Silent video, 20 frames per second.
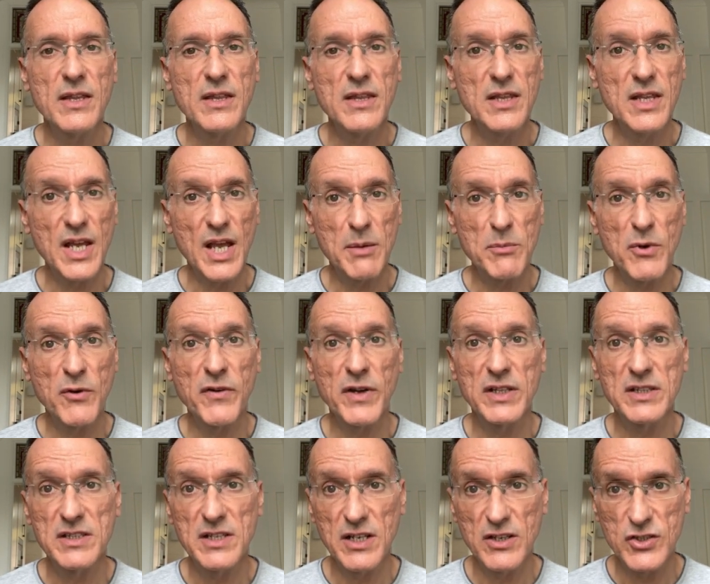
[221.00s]
The aim of
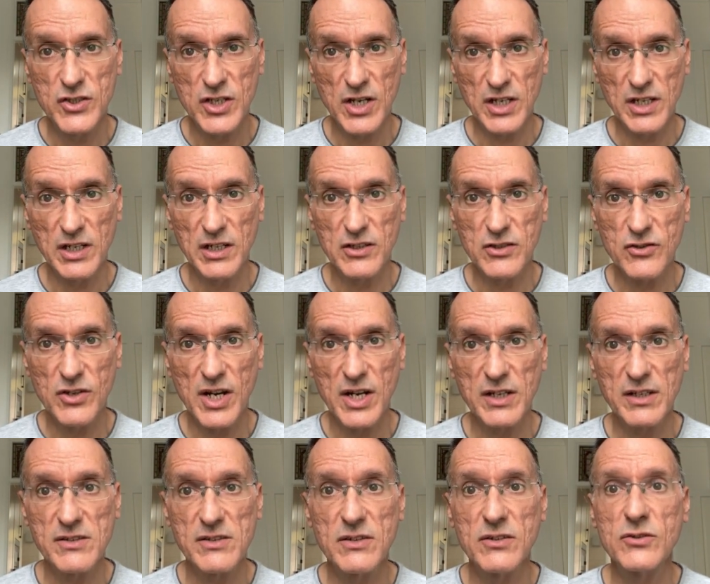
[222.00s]
antianginal
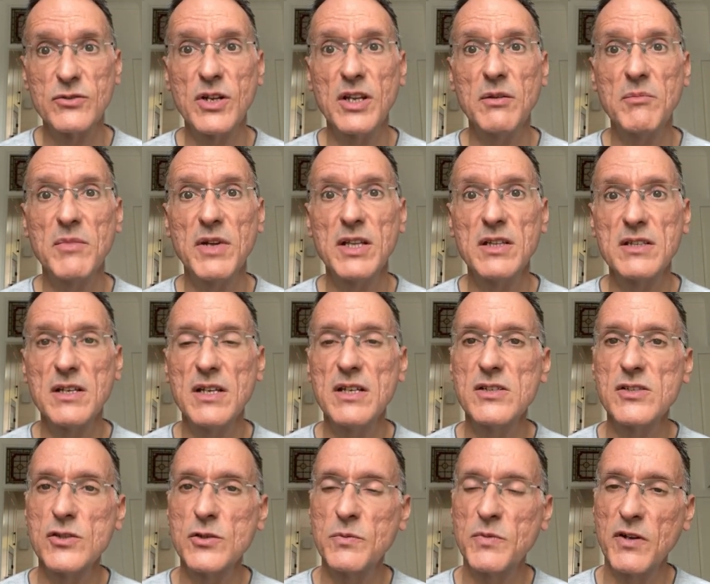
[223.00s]
drug treatment
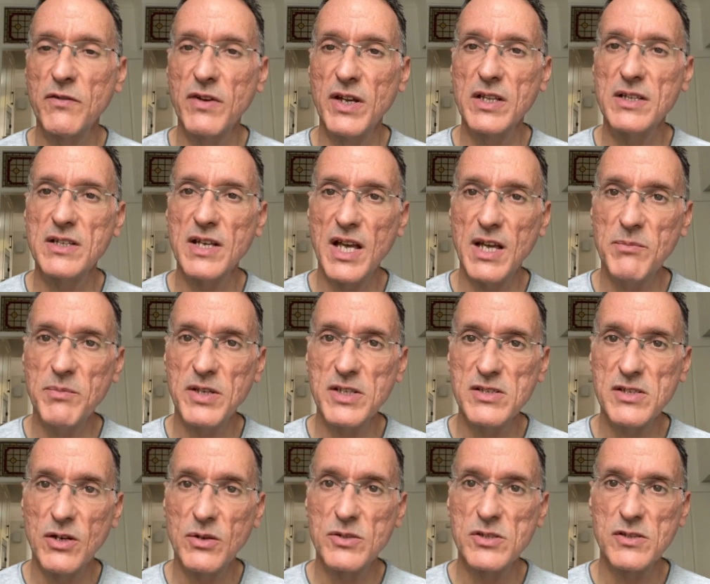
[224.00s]
is to prevent
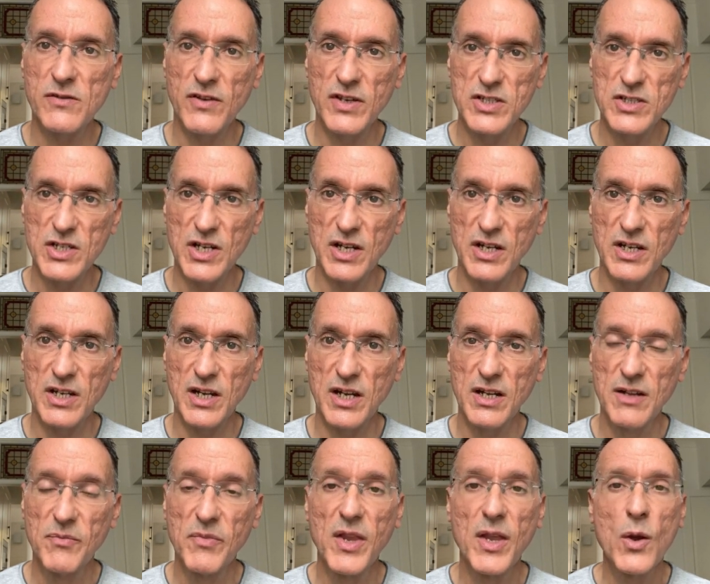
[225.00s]
episodes of
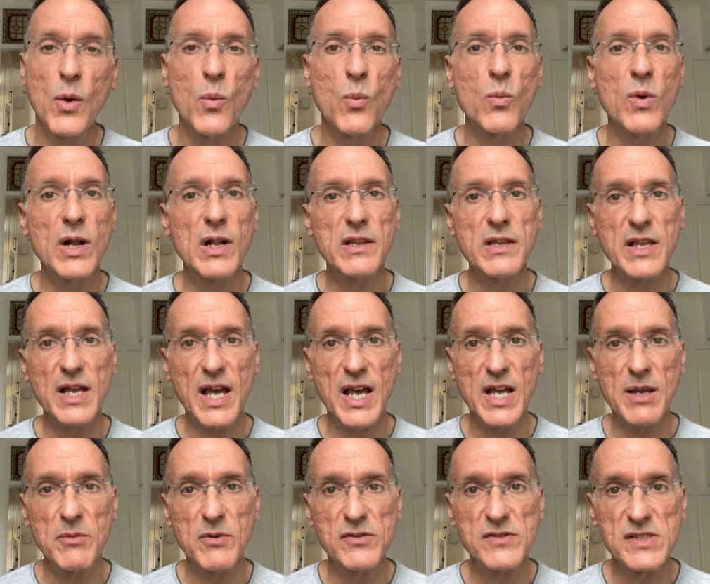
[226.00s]
angina, while the
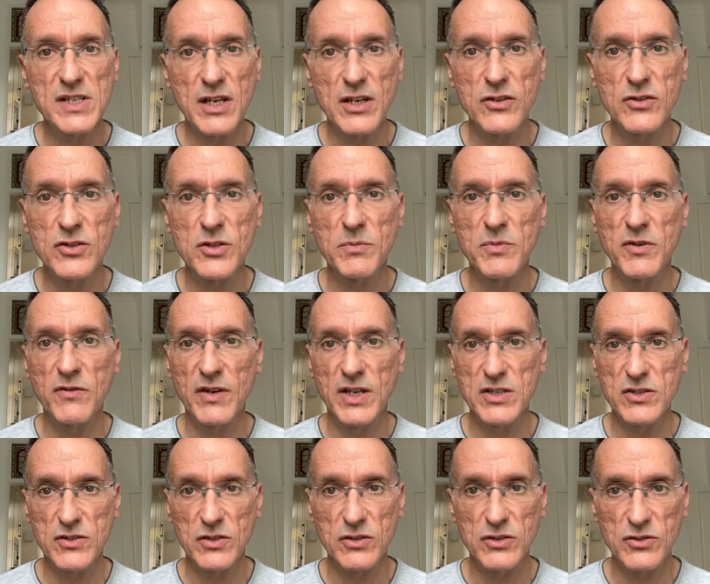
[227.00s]
aim of secondary
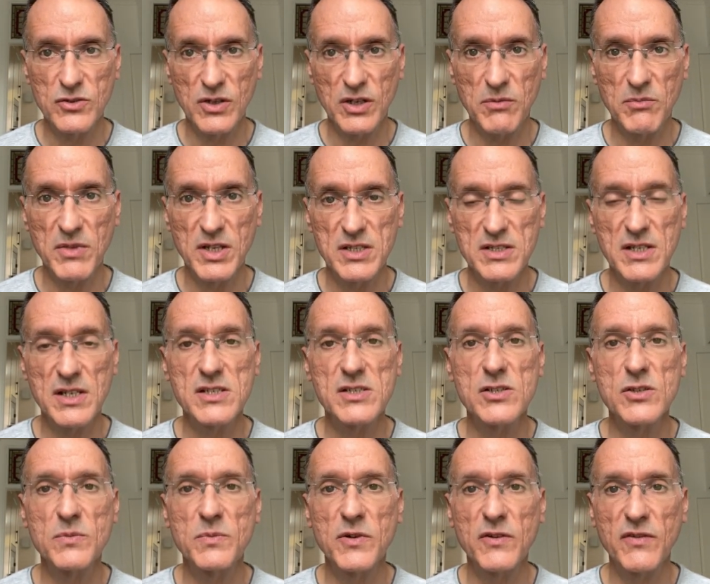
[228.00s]
prevention treatment is
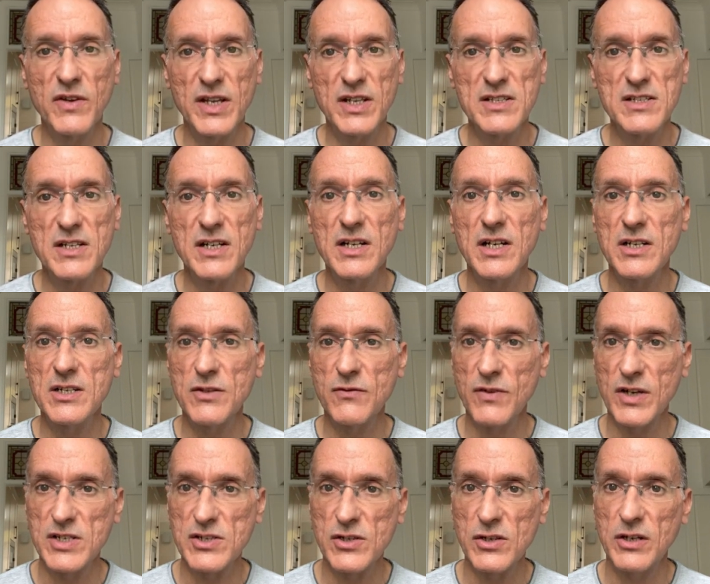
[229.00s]
to prevent
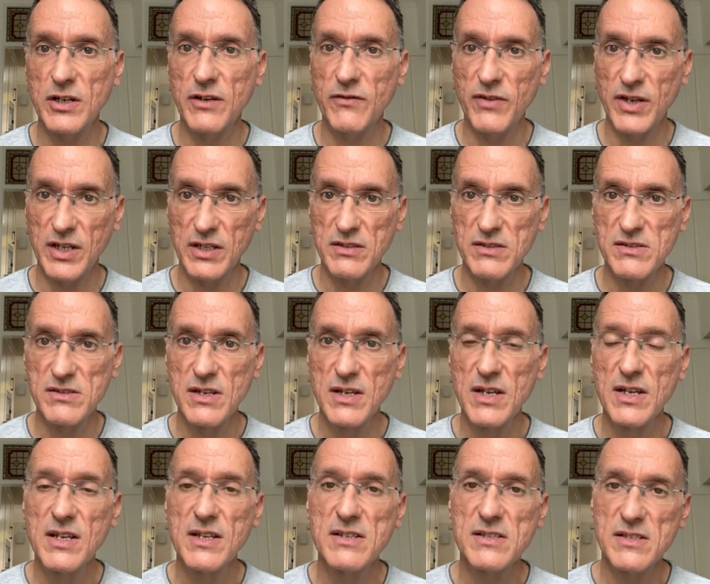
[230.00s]
cardiovascular events
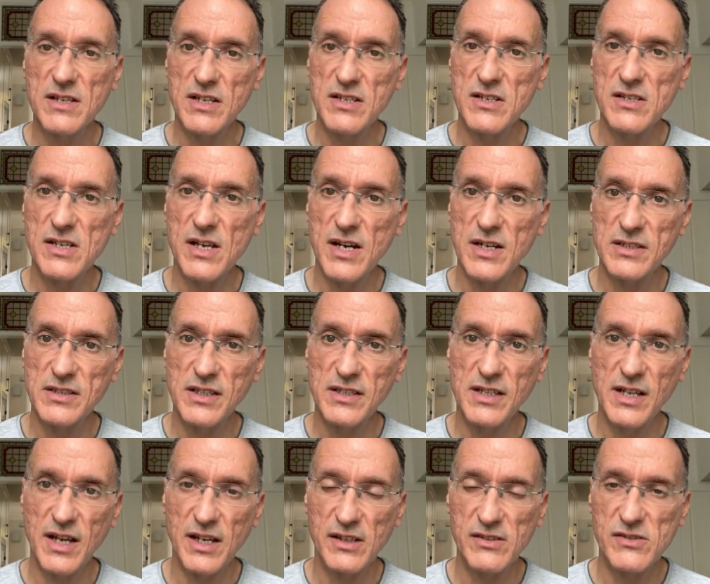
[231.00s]
such as heart
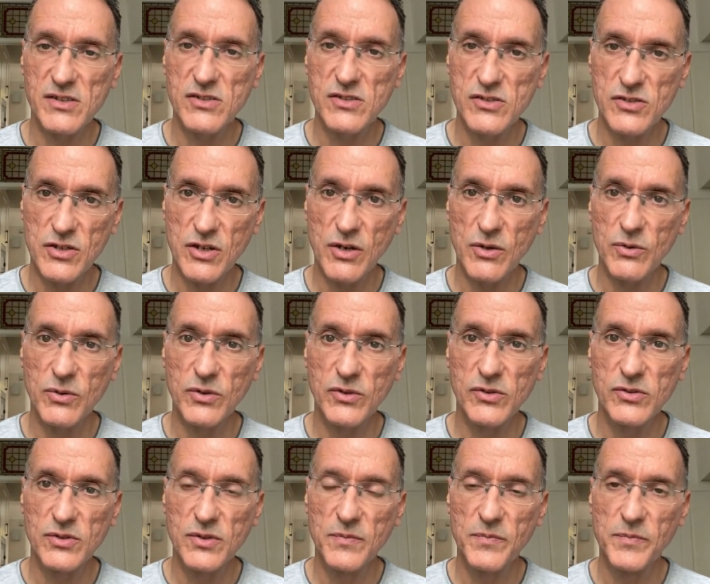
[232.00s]
attacks and
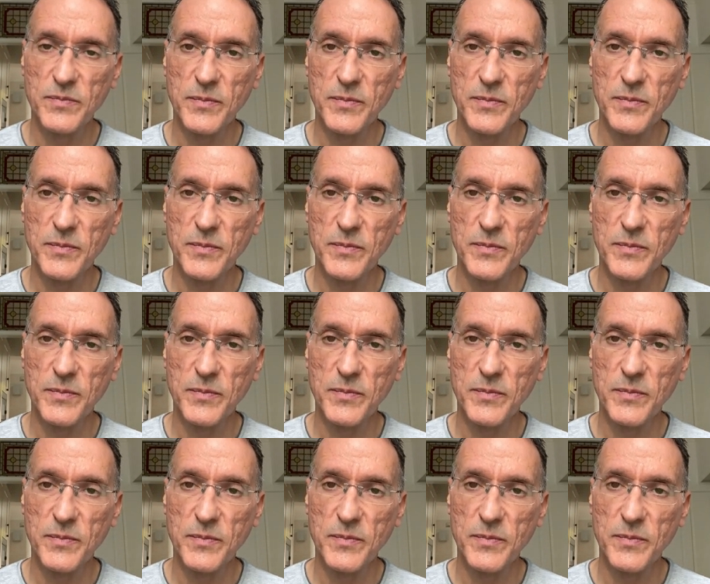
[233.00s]
strokes.